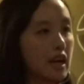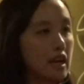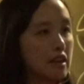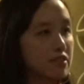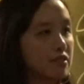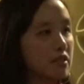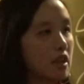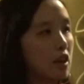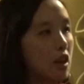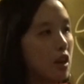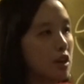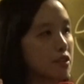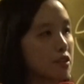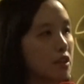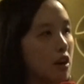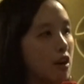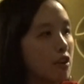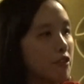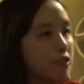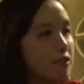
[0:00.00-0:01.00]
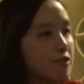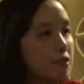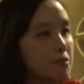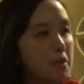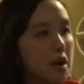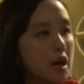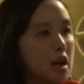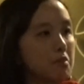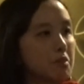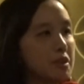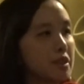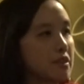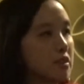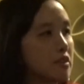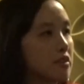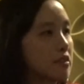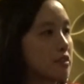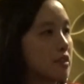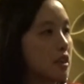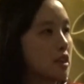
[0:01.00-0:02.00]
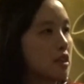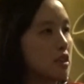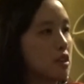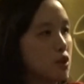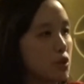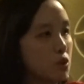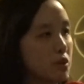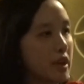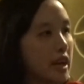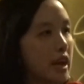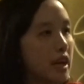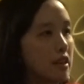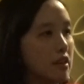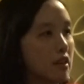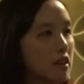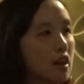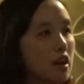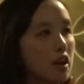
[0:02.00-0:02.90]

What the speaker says: has a lot of parameters that you can